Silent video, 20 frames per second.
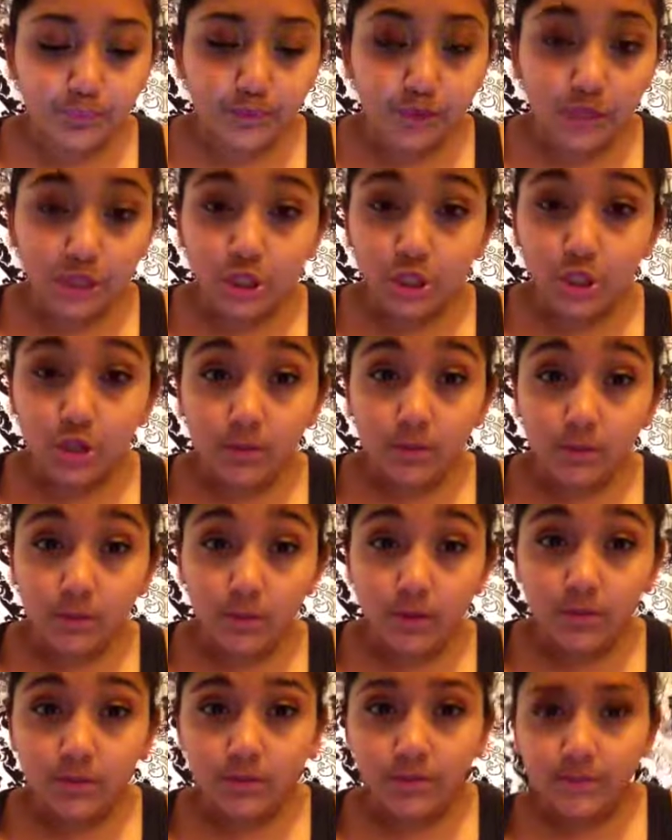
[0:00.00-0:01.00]
Just to upload
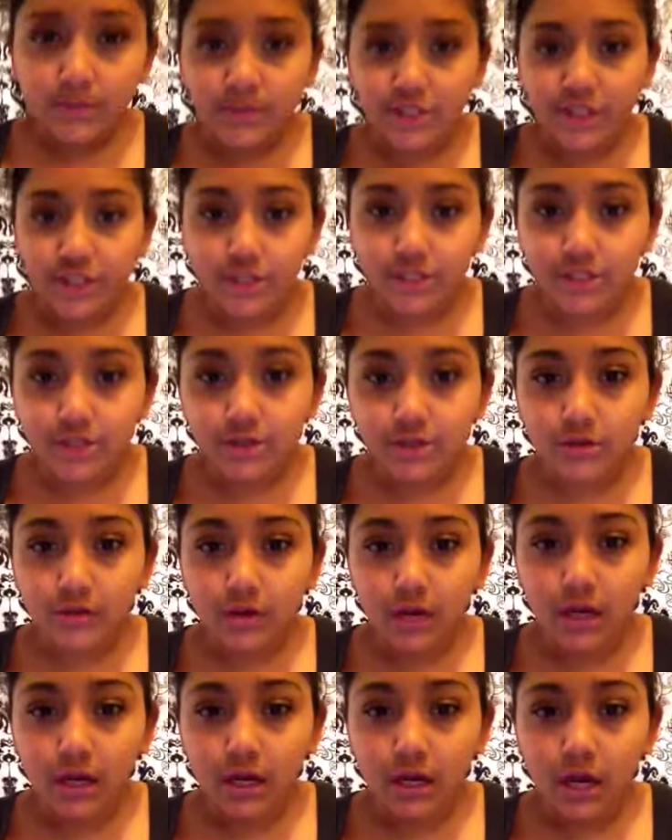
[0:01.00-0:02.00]
them to my channel.
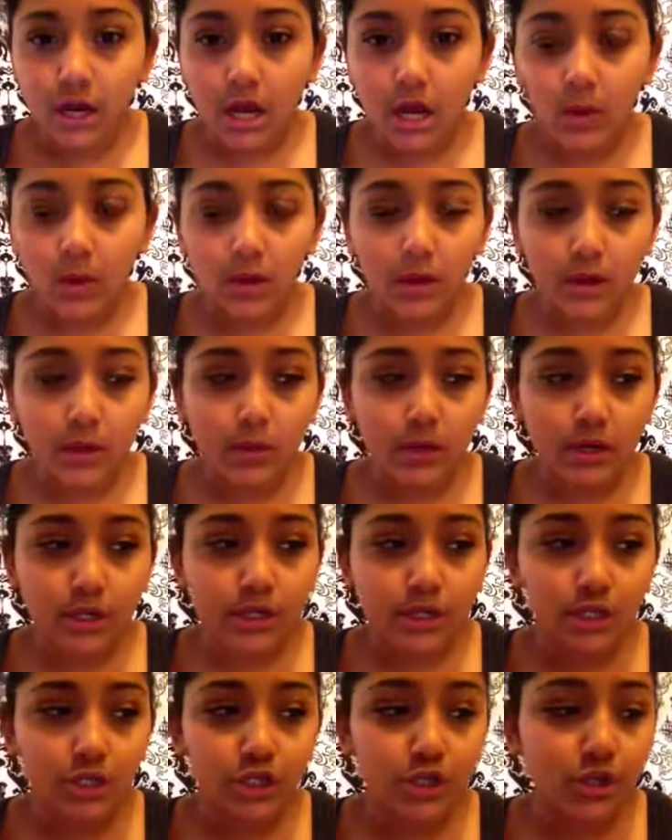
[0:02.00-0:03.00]
And what I wanted
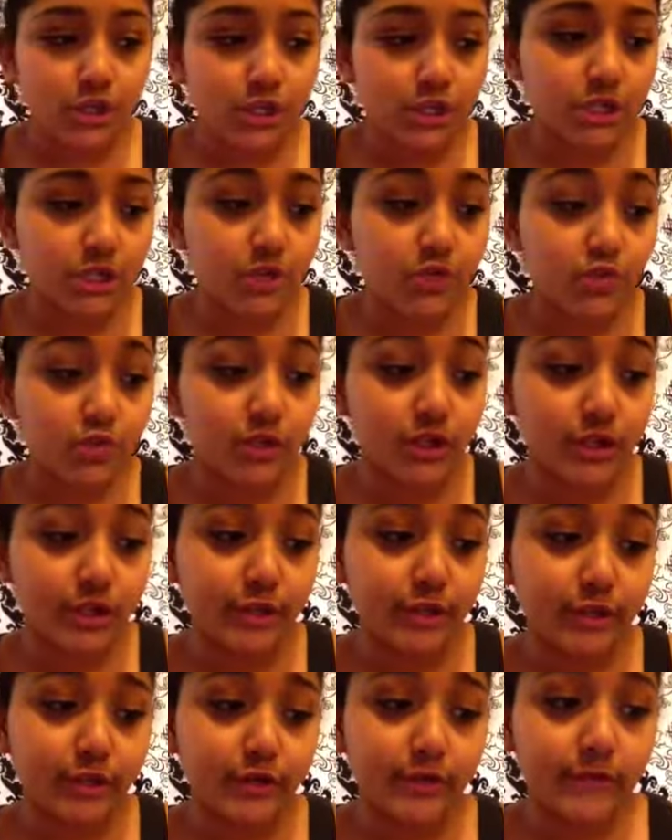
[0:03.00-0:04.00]
to do is I wanted to
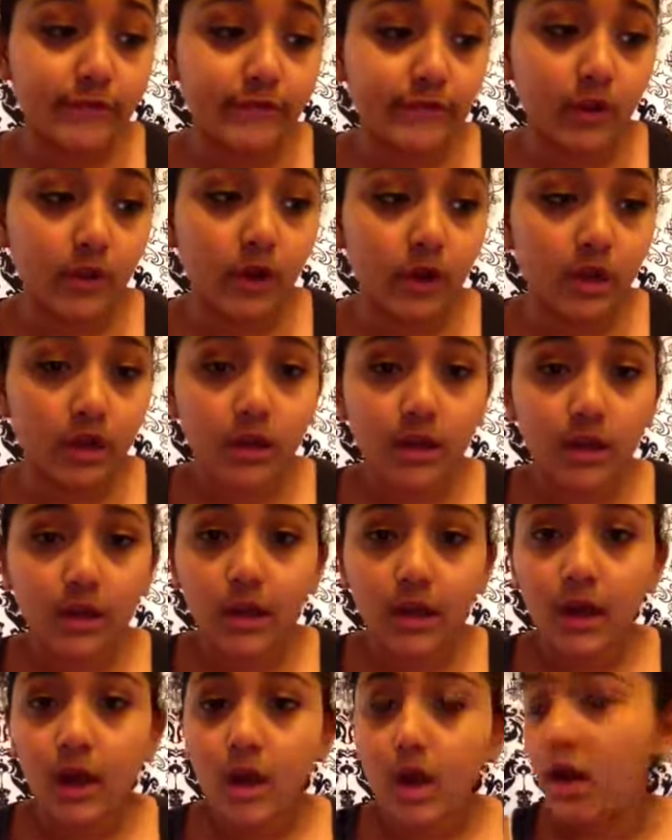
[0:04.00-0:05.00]
do a vlog,
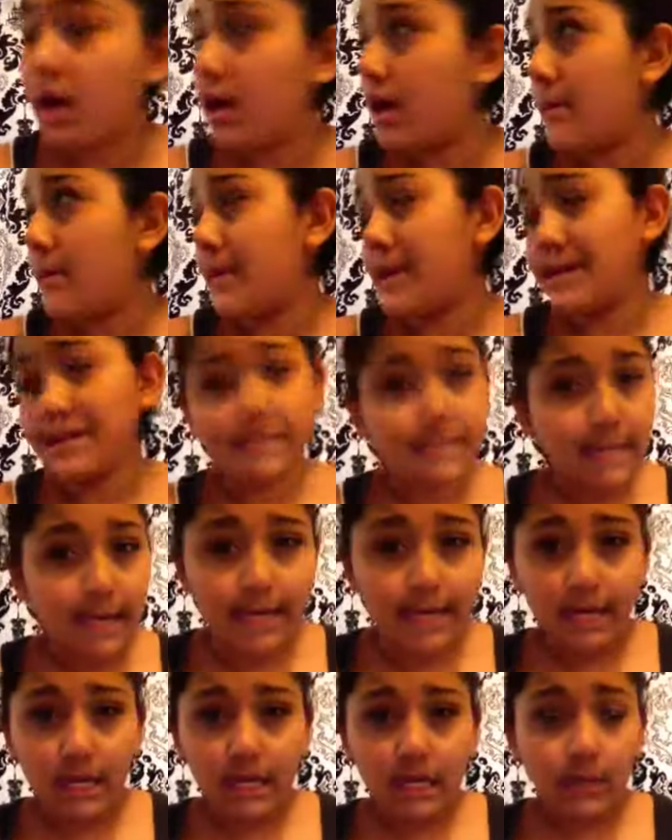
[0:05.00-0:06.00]
my
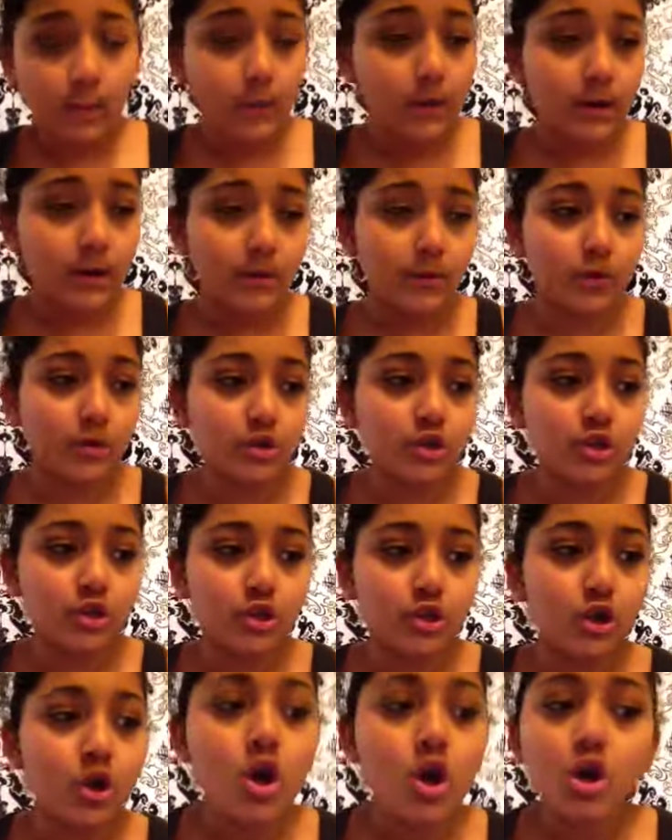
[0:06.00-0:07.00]
setting, what I'm going to
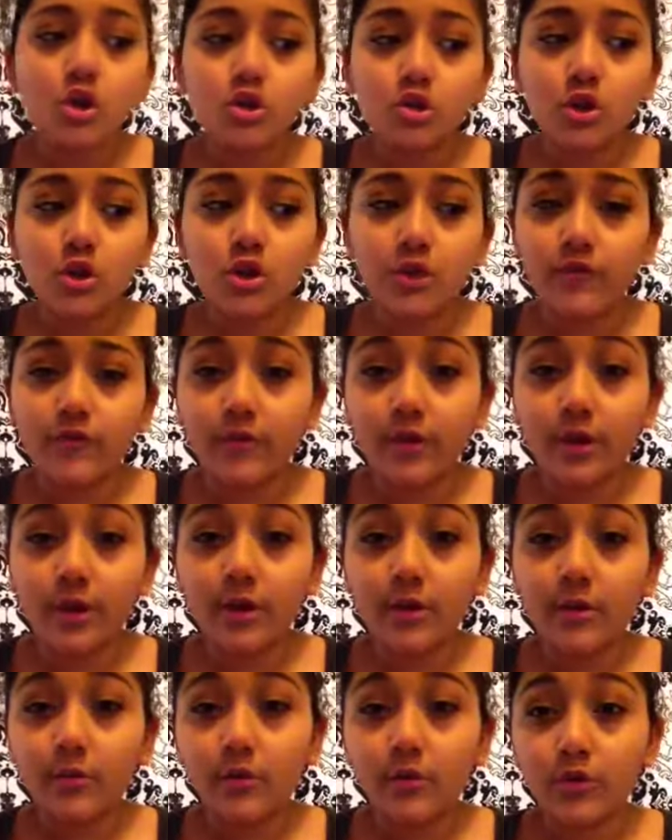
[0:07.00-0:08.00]
do. So the
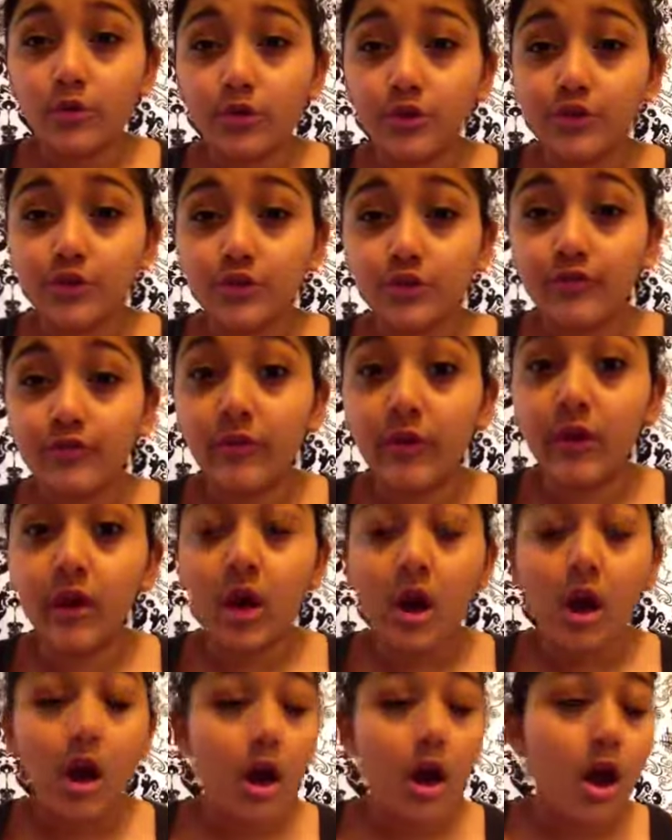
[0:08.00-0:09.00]
video I'm going to
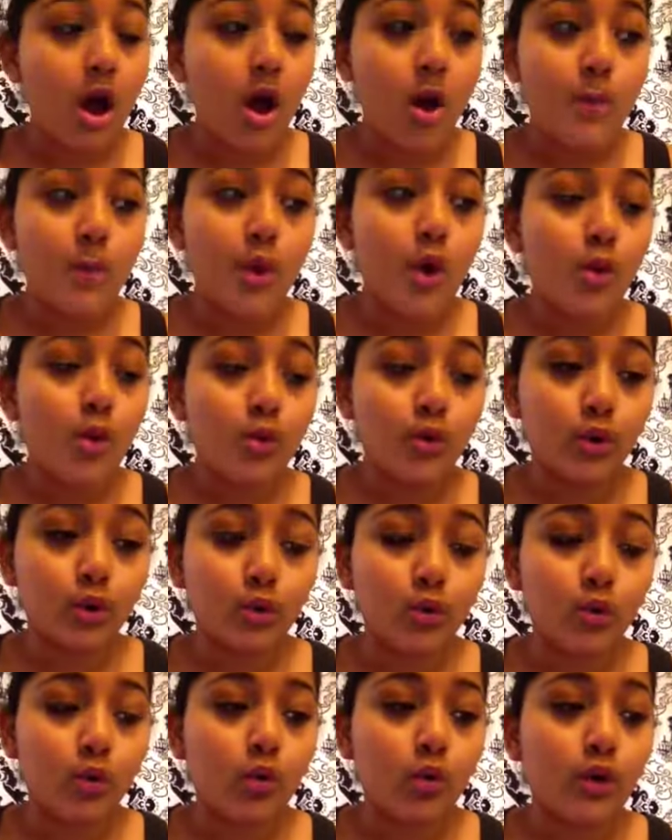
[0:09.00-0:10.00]

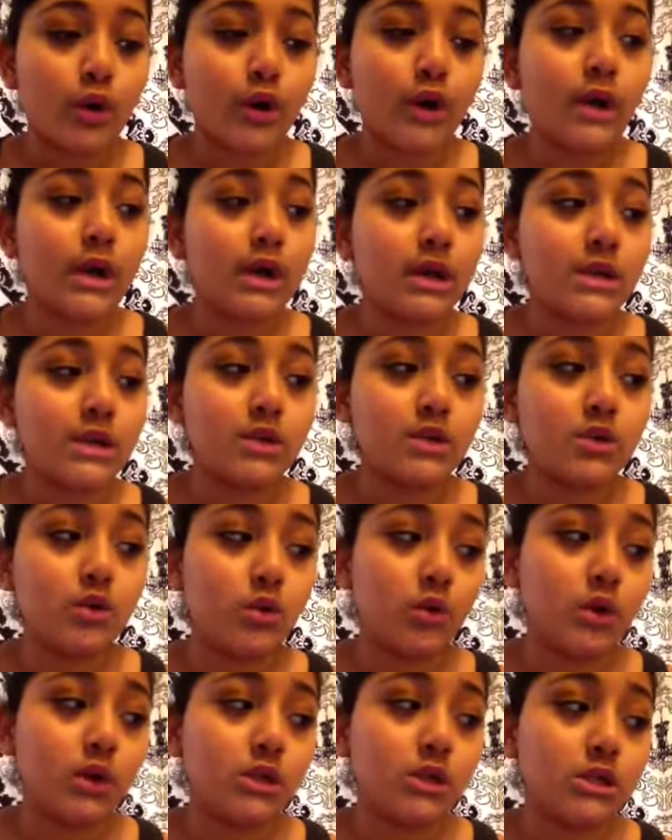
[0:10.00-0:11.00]
record is
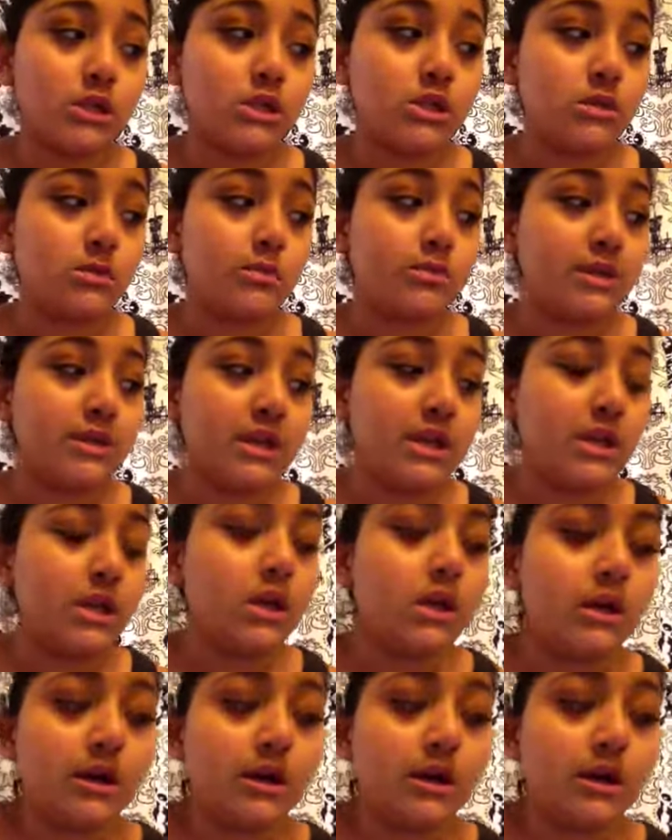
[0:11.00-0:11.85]
going to be